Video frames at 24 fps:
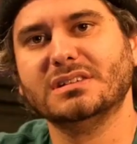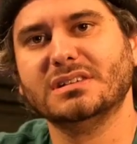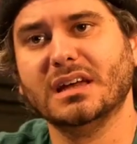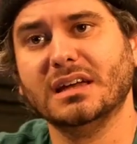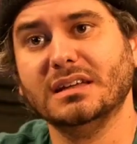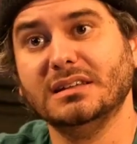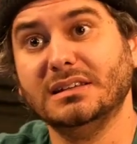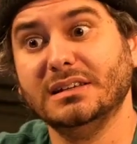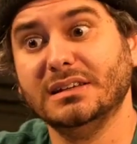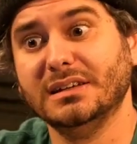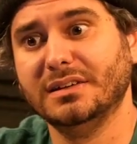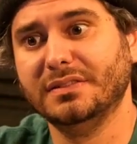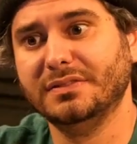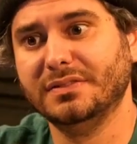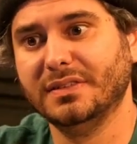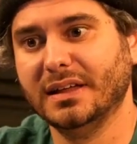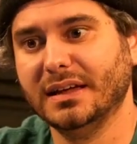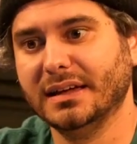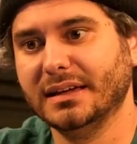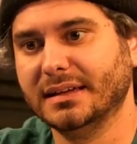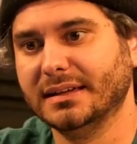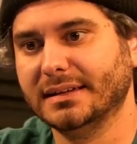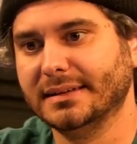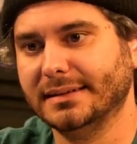idea of
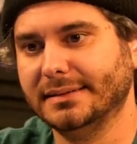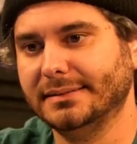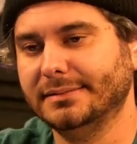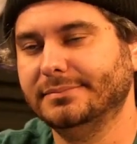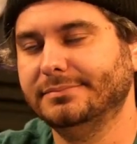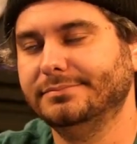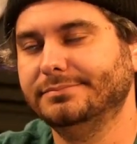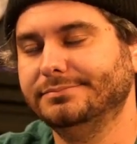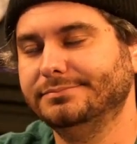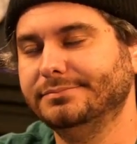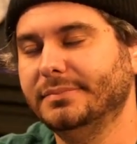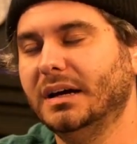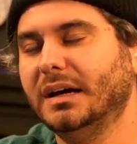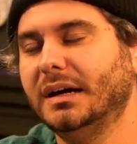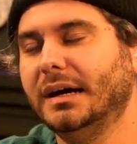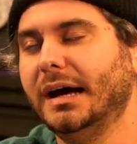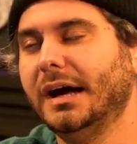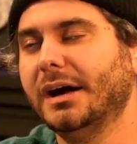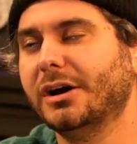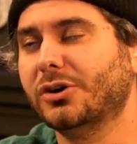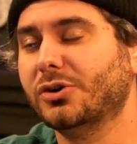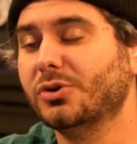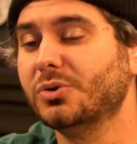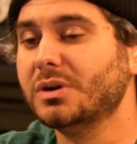like a
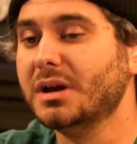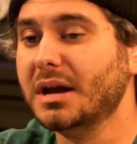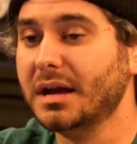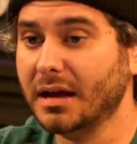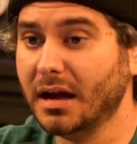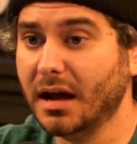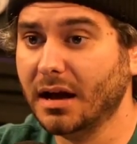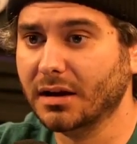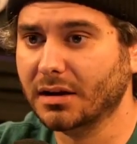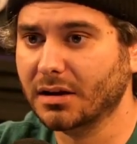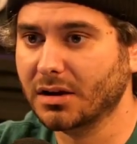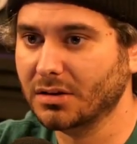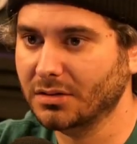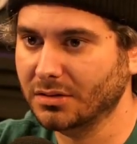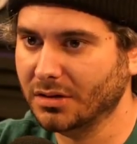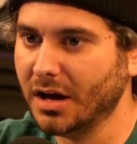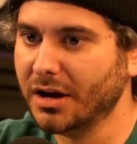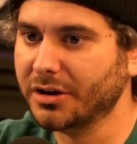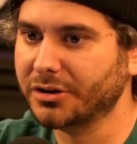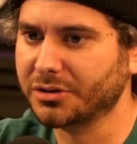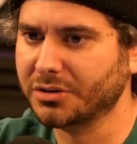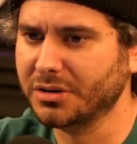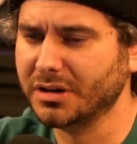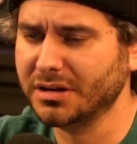
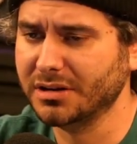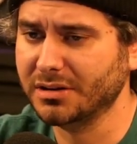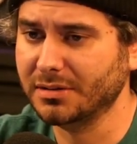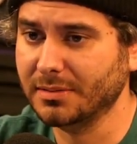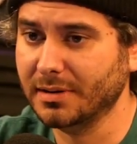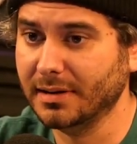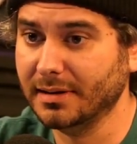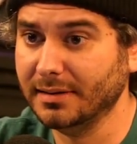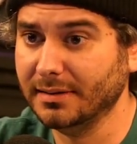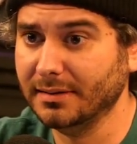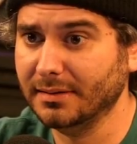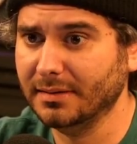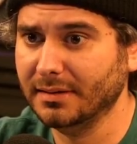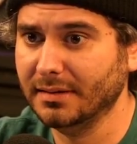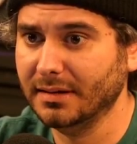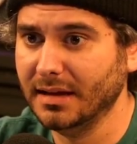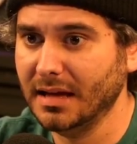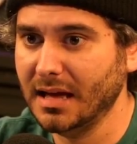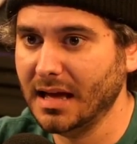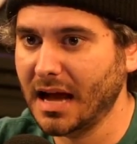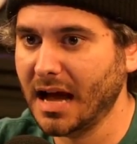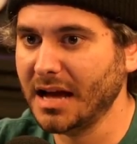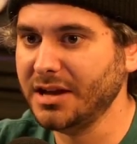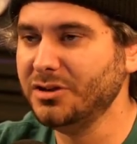creator, right?
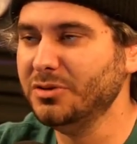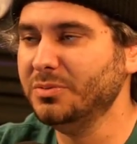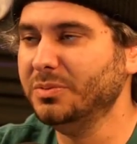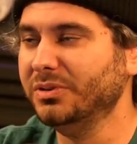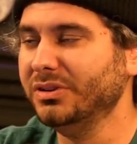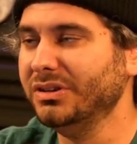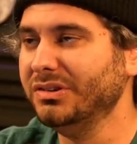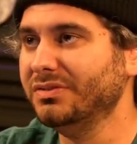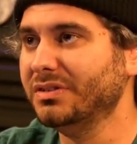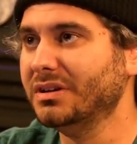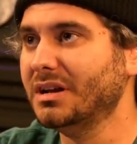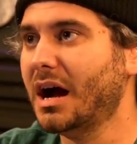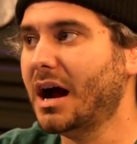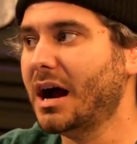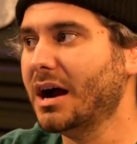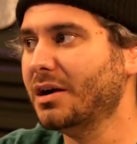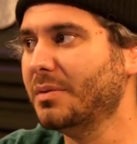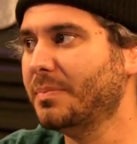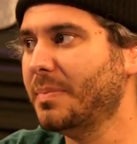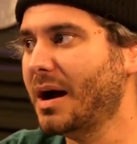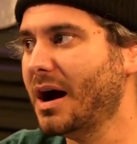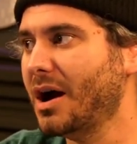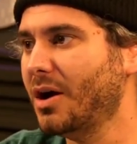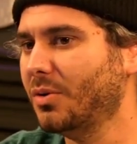I do believe in higher
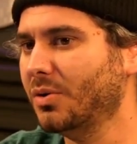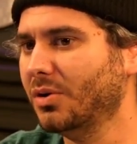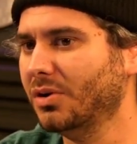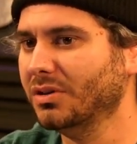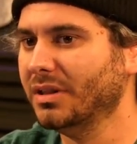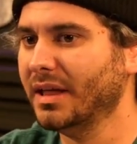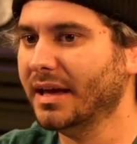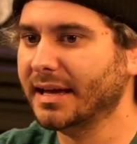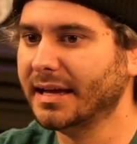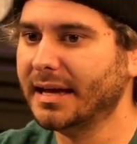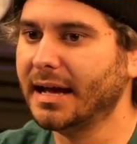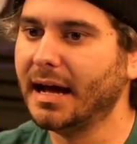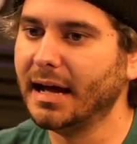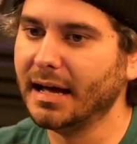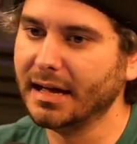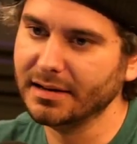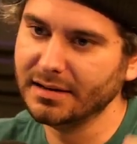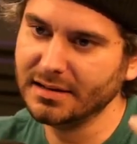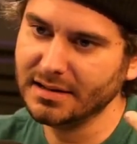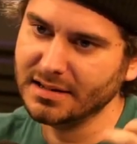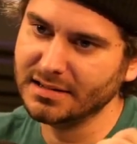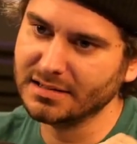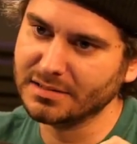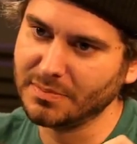power, like God
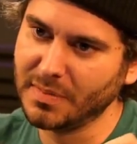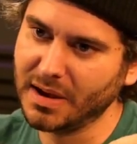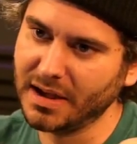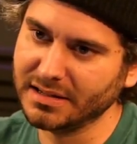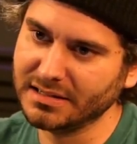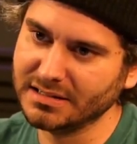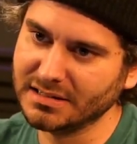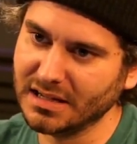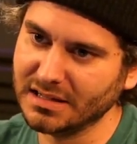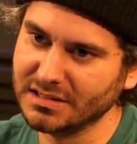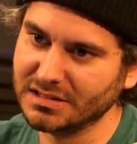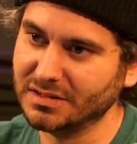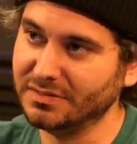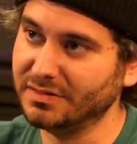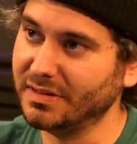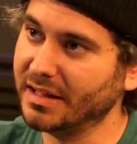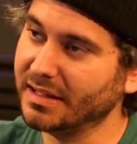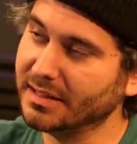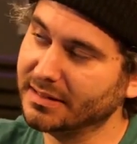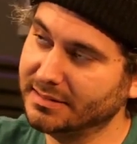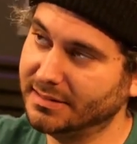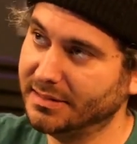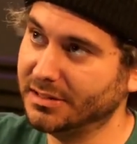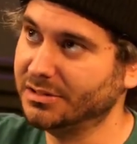is my sense of
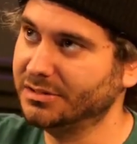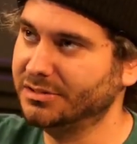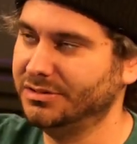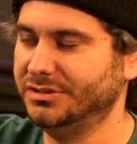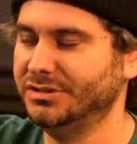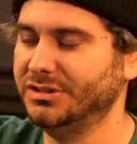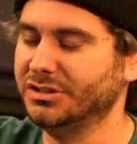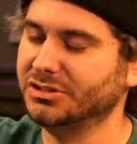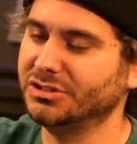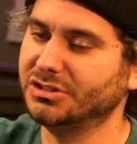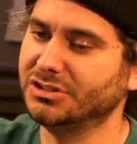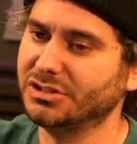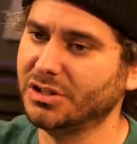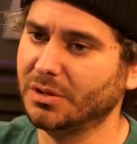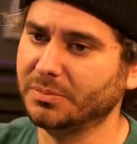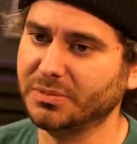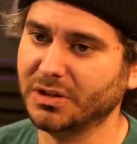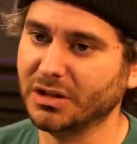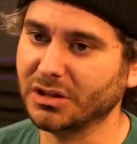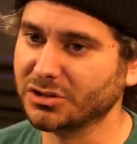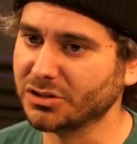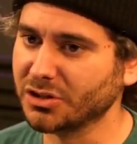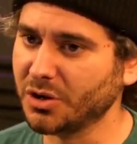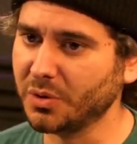like there's just
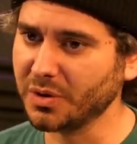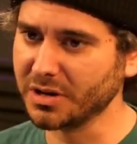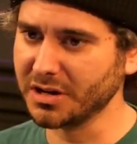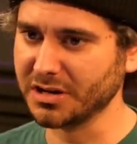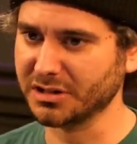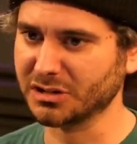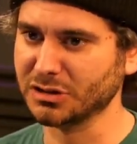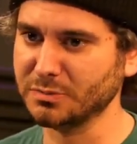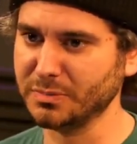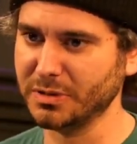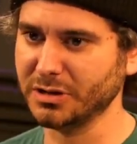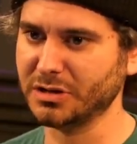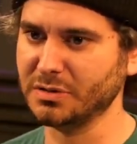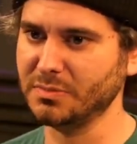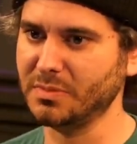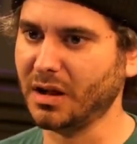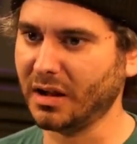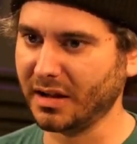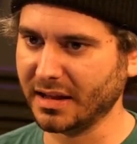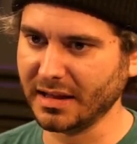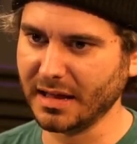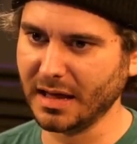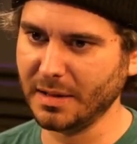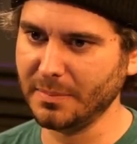something so inexplicable
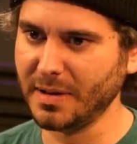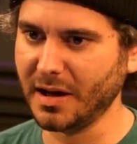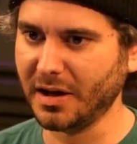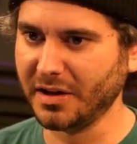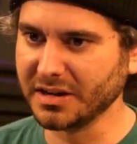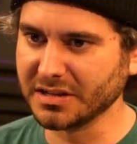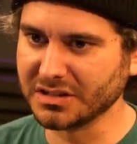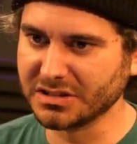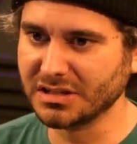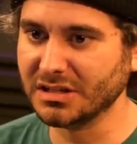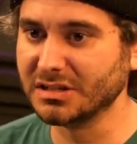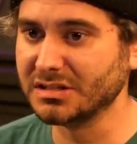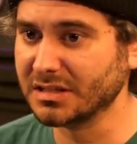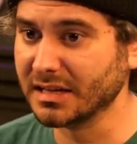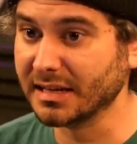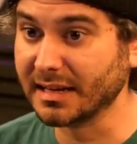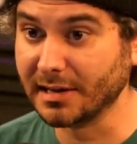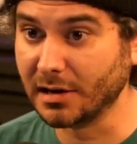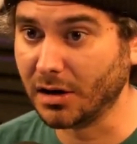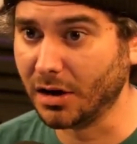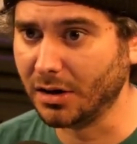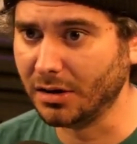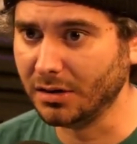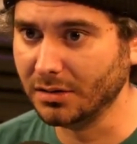about existing at all.